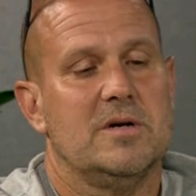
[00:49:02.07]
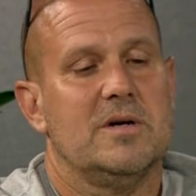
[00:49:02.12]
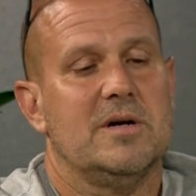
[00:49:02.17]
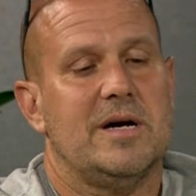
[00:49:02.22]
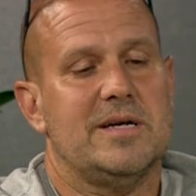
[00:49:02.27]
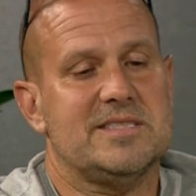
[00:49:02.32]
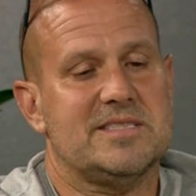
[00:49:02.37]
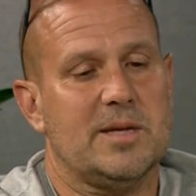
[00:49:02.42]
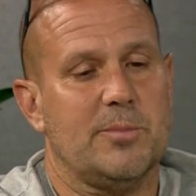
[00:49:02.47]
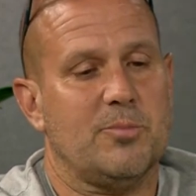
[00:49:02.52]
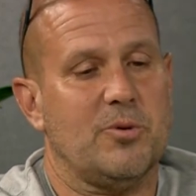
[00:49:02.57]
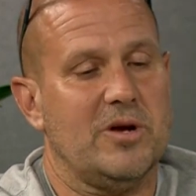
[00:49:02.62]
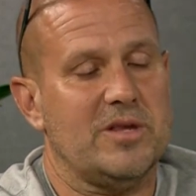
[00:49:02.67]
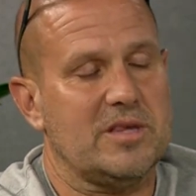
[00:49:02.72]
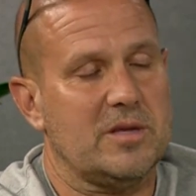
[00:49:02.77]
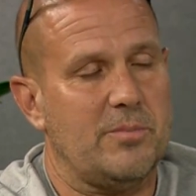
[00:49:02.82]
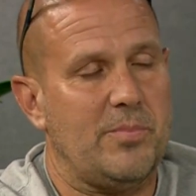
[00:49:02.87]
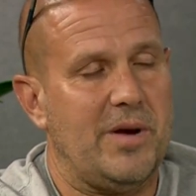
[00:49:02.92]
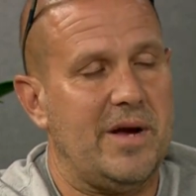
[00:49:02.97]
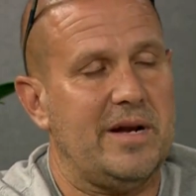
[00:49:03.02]
I separate
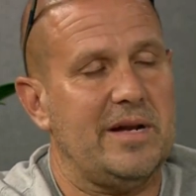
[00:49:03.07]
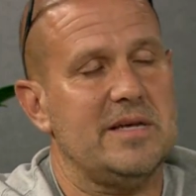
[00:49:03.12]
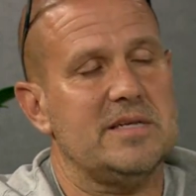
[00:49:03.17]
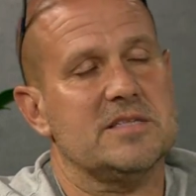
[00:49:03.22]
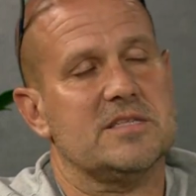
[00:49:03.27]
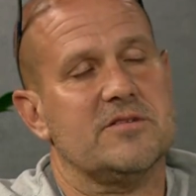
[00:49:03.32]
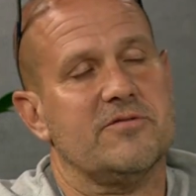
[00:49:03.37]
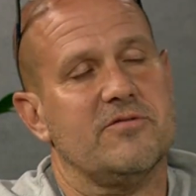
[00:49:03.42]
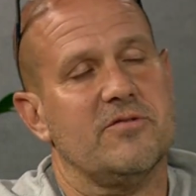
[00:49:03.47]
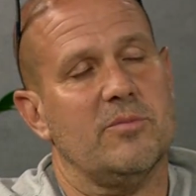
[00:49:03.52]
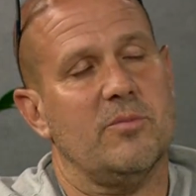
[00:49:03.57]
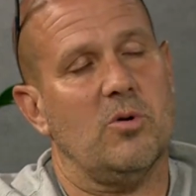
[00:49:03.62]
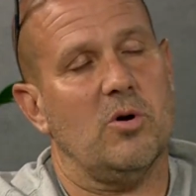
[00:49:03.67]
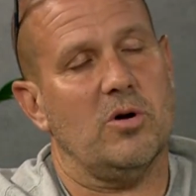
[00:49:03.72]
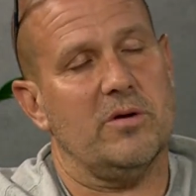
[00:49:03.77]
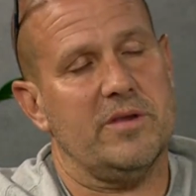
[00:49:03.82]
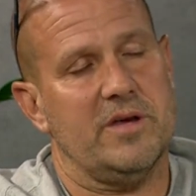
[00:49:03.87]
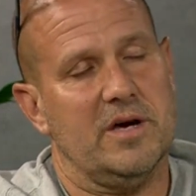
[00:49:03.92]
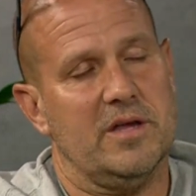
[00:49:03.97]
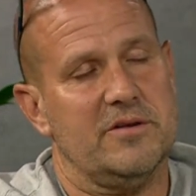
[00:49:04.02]
the pennies from all
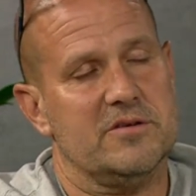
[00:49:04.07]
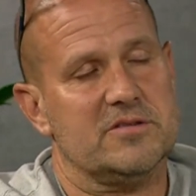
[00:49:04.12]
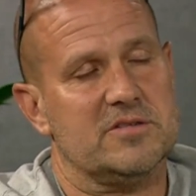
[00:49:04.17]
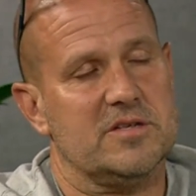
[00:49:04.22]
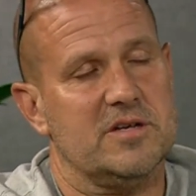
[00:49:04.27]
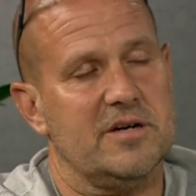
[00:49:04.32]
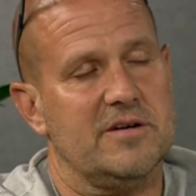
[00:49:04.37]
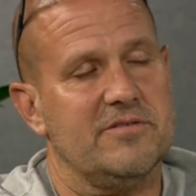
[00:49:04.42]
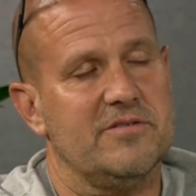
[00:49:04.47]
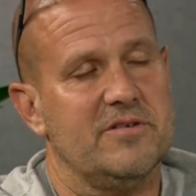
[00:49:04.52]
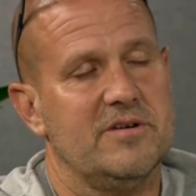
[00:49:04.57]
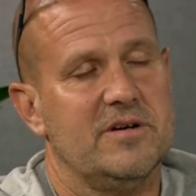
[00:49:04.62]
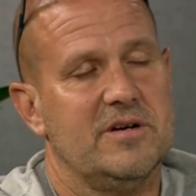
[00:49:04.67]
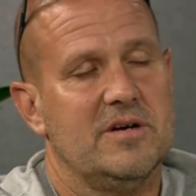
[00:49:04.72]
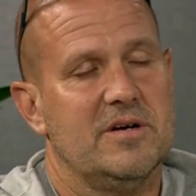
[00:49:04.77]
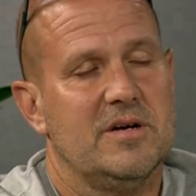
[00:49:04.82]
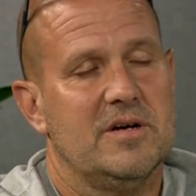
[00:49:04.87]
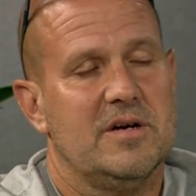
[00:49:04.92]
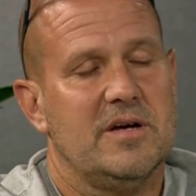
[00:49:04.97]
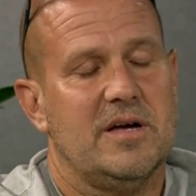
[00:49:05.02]
the other stuff,
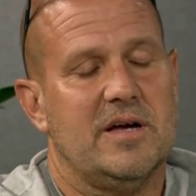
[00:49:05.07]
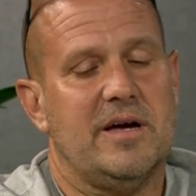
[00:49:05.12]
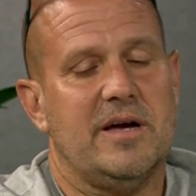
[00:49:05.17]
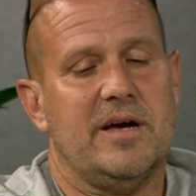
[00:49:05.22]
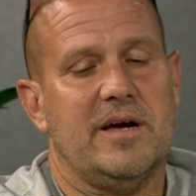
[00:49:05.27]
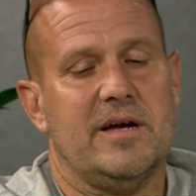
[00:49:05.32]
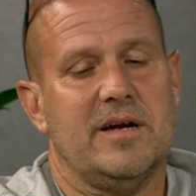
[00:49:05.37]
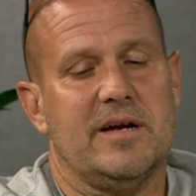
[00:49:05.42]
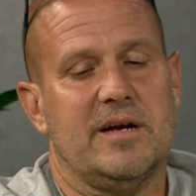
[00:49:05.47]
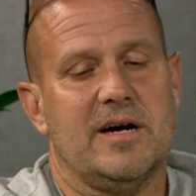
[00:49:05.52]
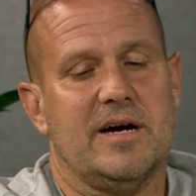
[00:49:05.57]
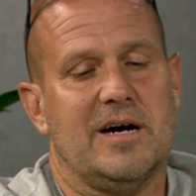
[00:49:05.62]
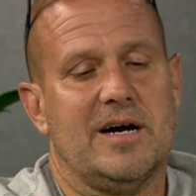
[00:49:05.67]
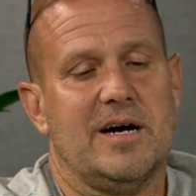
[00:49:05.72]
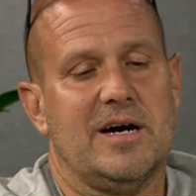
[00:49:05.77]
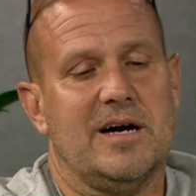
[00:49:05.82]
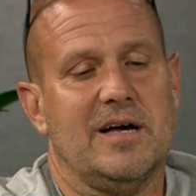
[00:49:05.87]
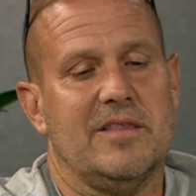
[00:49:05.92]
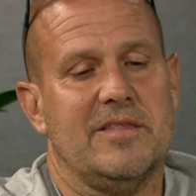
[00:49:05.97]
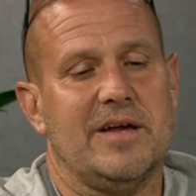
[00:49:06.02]
and
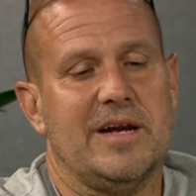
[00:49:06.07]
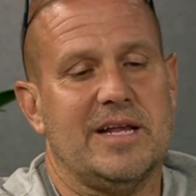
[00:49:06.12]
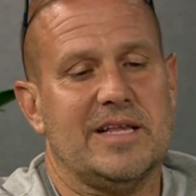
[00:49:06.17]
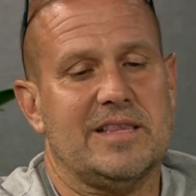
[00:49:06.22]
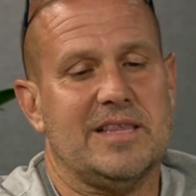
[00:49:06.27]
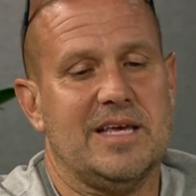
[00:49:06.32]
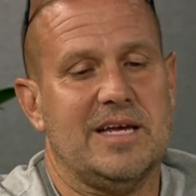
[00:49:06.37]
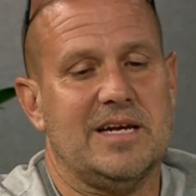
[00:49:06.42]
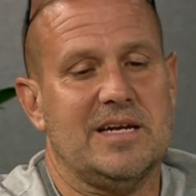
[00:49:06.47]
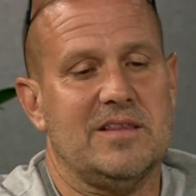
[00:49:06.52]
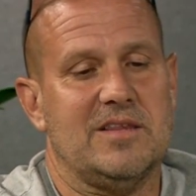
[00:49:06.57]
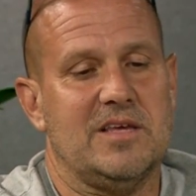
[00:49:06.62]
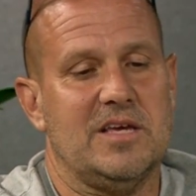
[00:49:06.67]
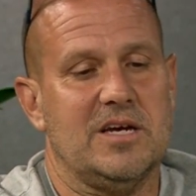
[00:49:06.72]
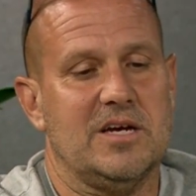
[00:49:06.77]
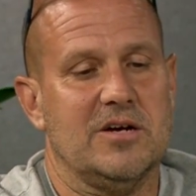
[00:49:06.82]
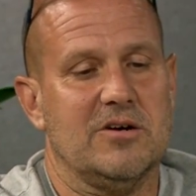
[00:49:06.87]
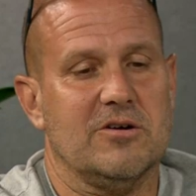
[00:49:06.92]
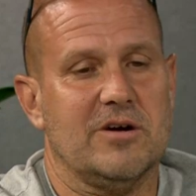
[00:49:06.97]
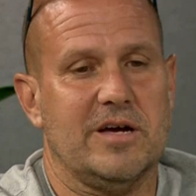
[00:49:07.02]
uh, then at the end of the
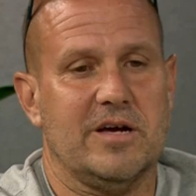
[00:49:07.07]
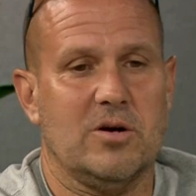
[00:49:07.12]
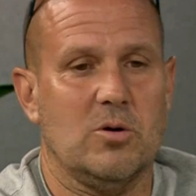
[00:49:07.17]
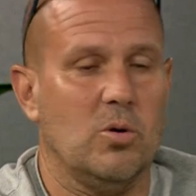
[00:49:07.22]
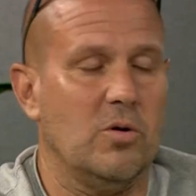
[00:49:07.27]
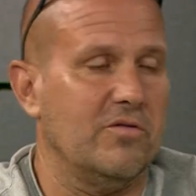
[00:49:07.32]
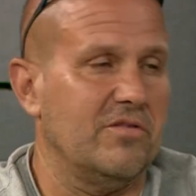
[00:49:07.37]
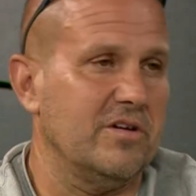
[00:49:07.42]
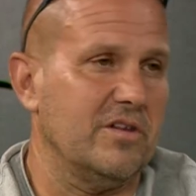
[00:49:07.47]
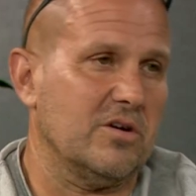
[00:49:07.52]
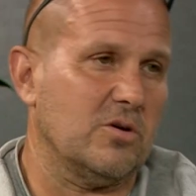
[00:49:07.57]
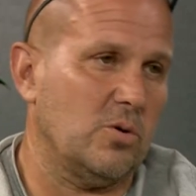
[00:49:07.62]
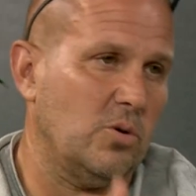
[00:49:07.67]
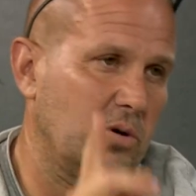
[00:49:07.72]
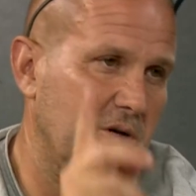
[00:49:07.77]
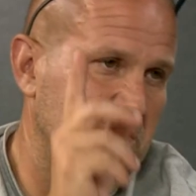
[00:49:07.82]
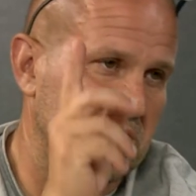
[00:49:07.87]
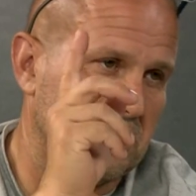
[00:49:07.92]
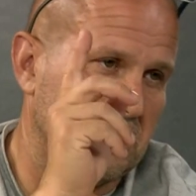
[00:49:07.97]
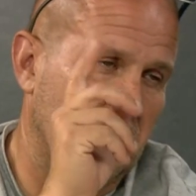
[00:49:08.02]
year I go over to the
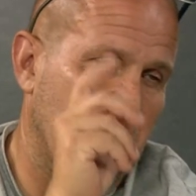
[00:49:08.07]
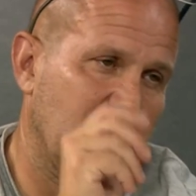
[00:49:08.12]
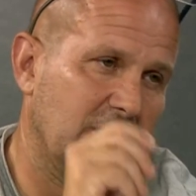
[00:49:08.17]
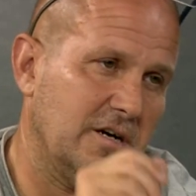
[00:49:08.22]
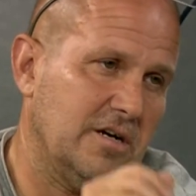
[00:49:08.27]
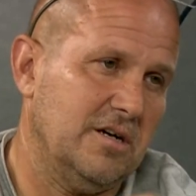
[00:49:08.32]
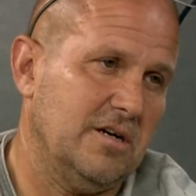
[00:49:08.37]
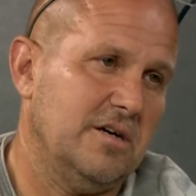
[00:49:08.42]
Coinstar,